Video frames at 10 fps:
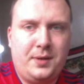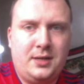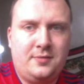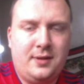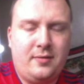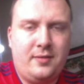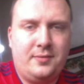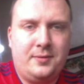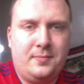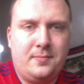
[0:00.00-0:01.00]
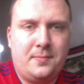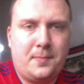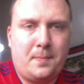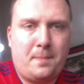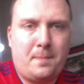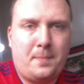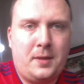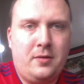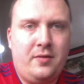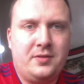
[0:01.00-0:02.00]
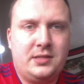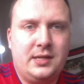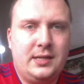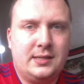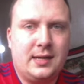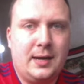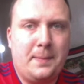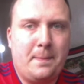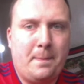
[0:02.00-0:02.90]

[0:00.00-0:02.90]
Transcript: biggest foul ever you've ever seen this game.